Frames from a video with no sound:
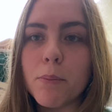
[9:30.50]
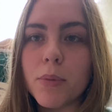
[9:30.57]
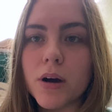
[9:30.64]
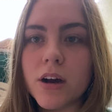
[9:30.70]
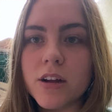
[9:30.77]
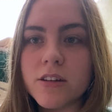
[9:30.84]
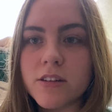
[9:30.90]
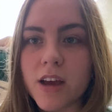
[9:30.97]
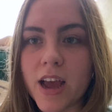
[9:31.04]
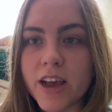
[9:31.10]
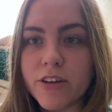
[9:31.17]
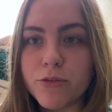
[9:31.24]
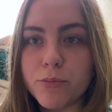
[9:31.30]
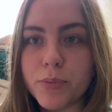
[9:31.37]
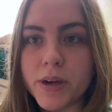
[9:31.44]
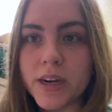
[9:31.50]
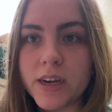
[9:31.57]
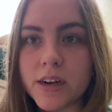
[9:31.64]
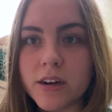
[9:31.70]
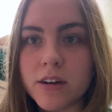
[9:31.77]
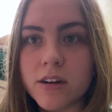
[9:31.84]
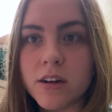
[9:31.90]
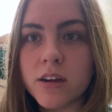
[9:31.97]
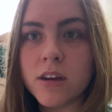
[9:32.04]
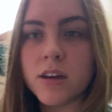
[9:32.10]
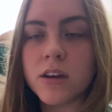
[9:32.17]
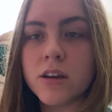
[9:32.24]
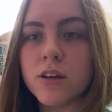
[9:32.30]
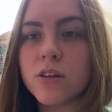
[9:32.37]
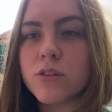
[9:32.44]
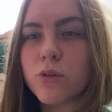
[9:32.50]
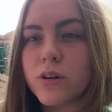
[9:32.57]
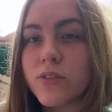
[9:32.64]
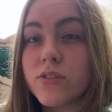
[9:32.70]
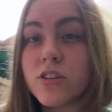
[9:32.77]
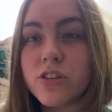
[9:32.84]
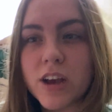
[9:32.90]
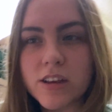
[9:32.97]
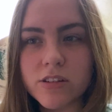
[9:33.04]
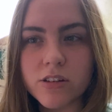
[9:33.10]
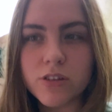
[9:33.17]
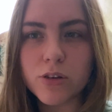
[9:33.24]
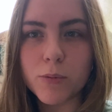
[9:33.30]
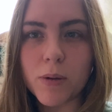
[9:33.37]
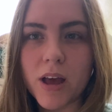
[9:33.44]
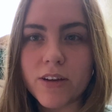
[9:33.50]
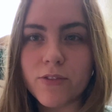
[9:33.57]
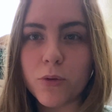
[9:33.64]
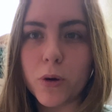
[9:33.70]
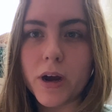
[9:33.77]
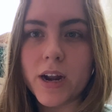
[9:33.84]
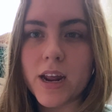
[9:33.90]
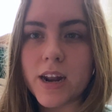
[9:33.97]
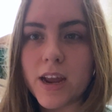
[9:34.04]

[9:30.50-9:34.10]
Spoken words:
but I have been sort of suggested to apply for it